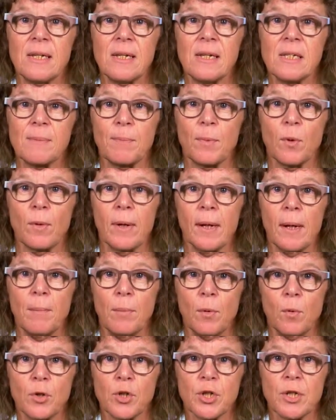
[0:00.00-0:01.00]
exploring
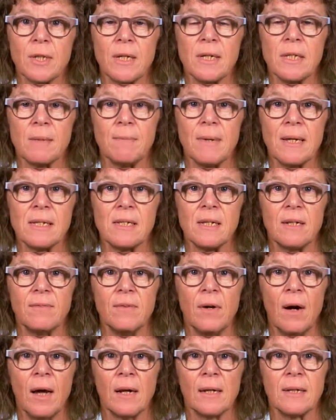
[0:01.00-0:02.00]
abortion and domestic
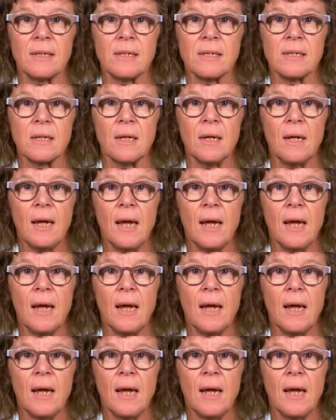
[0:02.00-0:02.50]
violence.